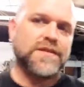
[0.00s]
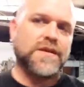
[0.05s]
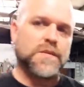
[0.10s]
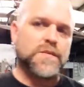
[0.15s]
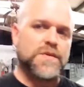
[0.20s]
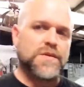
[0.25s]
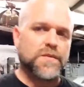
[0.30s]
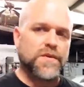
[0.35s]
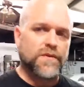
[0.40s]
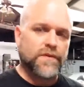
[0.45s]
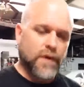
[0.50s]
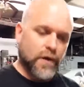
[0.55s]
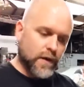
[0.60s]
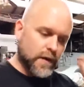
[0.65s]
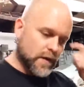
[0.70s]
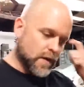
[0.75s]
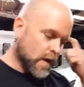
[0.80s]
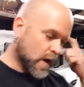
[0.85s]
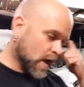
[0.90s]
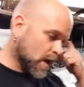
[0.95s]
seems to be very
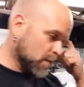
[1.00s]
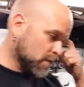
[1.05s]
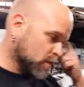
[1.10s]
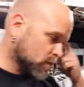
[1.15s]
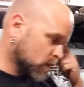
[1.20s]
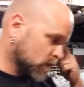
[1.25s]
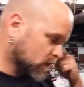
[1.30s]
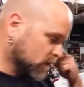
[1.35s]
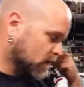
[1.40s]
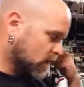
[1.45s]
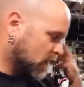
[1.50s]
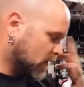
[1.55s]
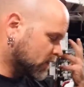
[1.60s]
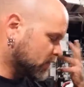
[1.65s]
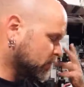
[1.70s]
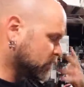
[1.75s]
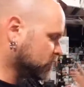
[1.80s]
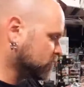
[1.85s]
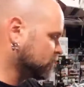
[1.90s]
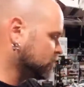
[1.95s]
common with a lot
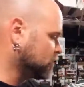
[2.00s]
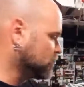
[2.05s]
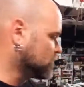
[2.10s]
of your fuel